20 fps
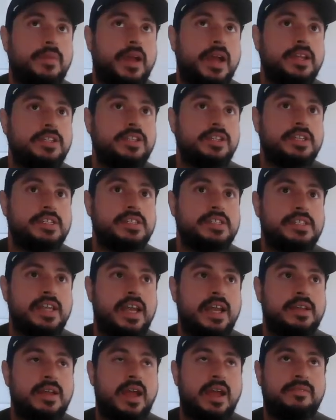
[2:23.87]
as you can
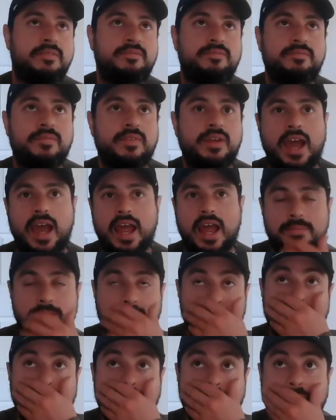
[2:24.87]
see, I've kind of
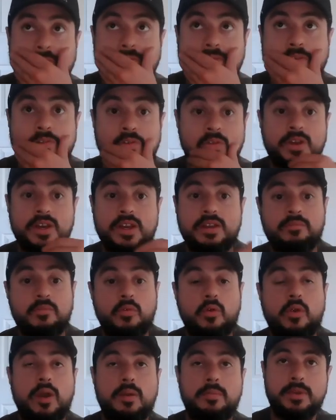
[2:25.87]
been doing it
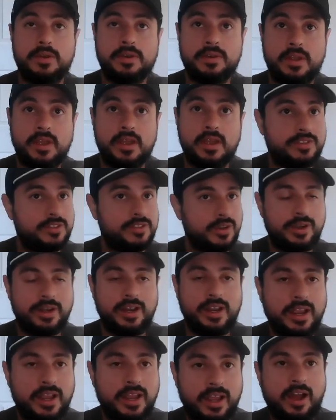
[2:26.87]
more. I've been
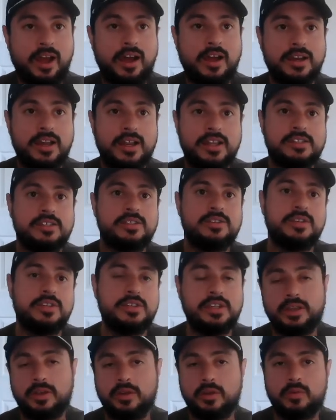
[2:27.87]
turning it on as soon
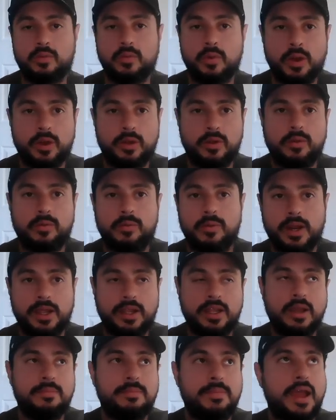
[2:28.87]
as I go to work or when I
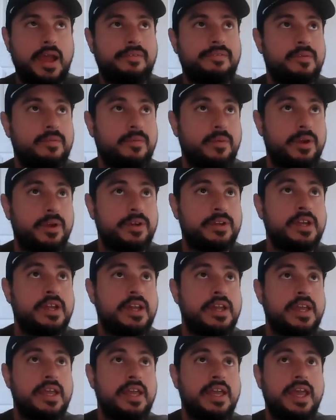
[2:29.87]
come back from work,
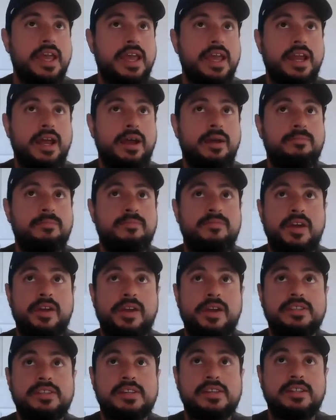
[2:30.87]
and I'm
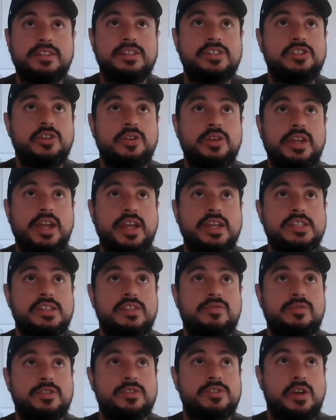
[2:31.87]
very excited to show you guys
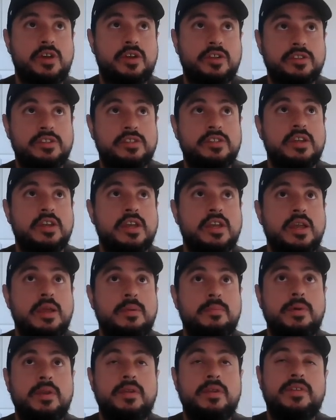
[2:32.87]
the results.
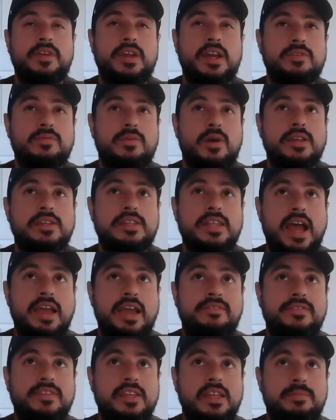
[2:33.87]
But if you guys want to
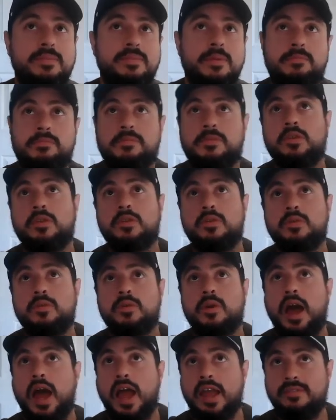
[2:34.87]
dive deep
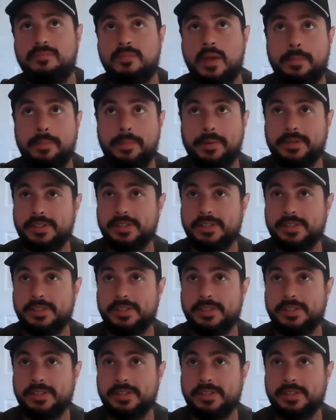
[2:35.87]
into Hive Mapper